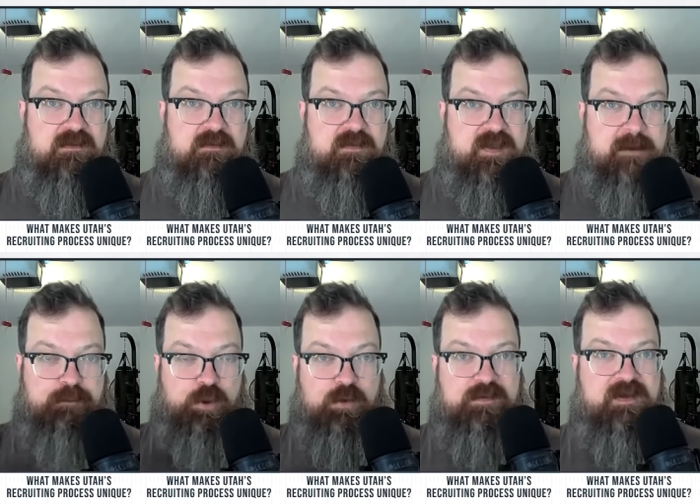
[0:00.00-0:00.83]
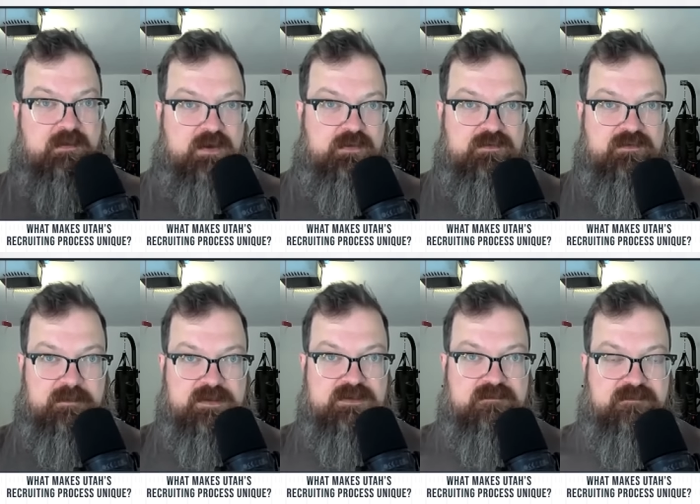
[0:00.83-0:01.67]
all, they pull their recruits from
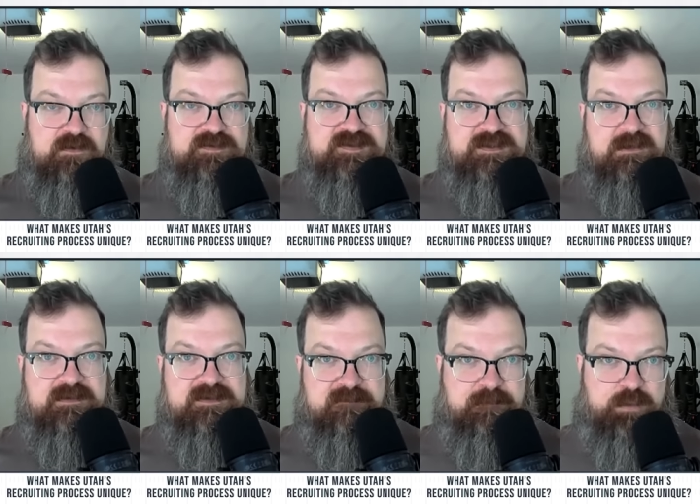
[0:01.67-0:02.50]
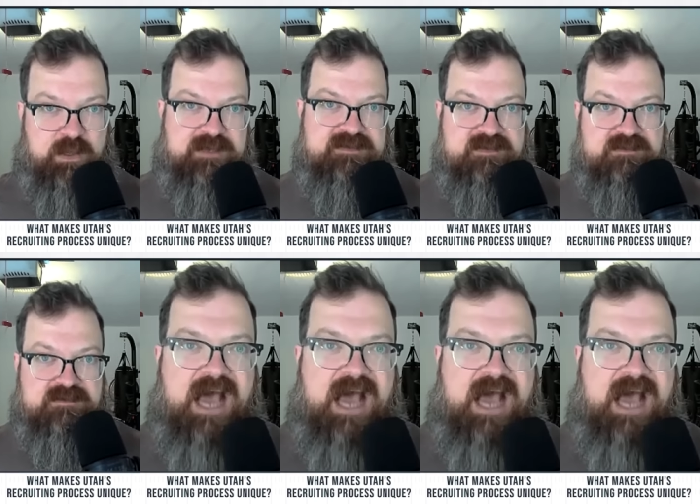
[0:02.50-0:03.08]
a diverse series of places.